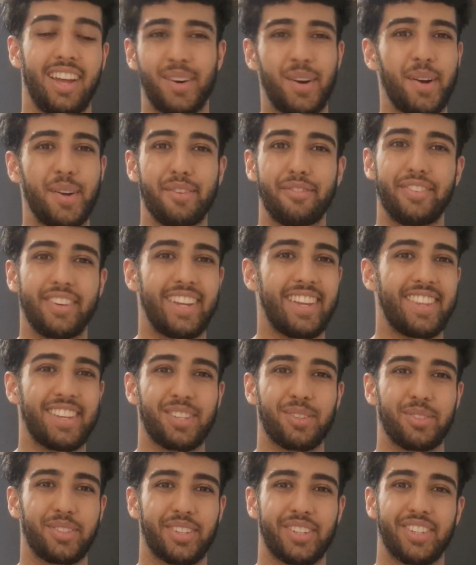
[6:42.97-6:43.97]
Hopefully
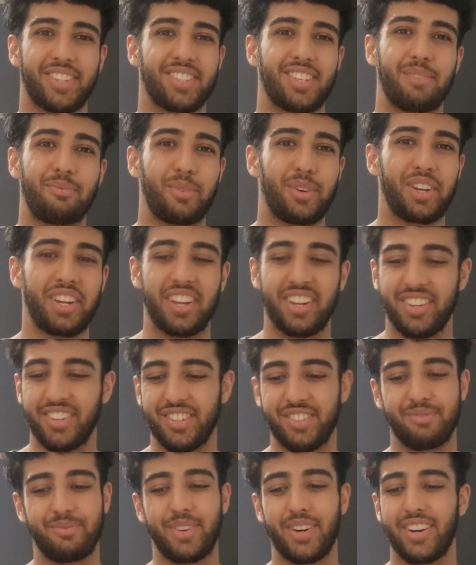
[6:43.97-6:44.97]
this was a good summary
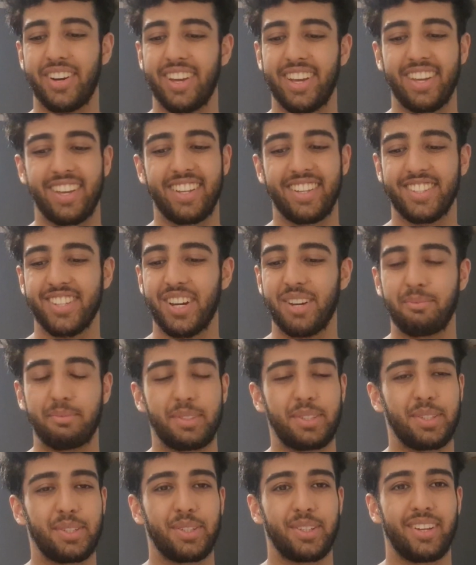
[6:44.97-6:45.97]
of my term
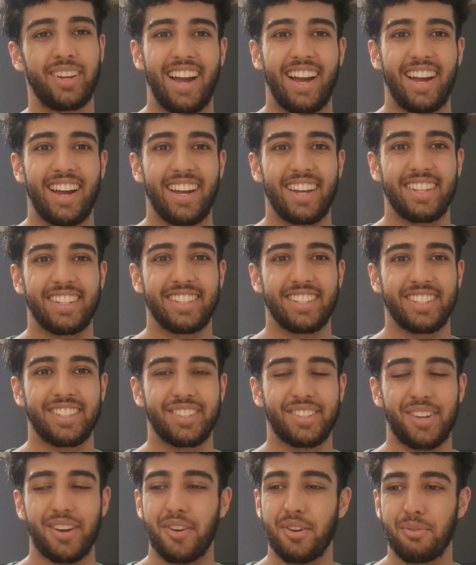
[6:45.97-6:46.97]
2
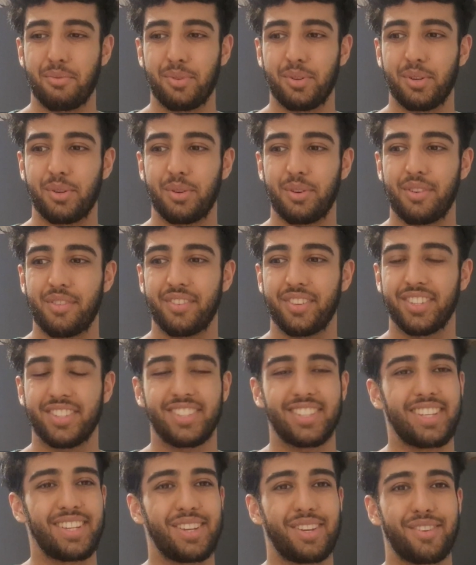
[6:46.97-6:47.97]
and I will
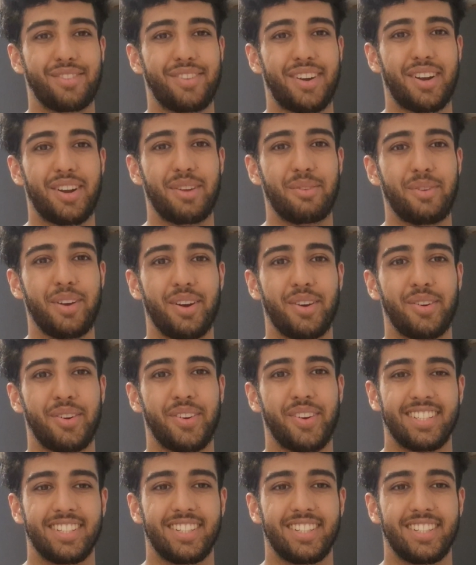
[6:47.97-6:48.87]
see you very well.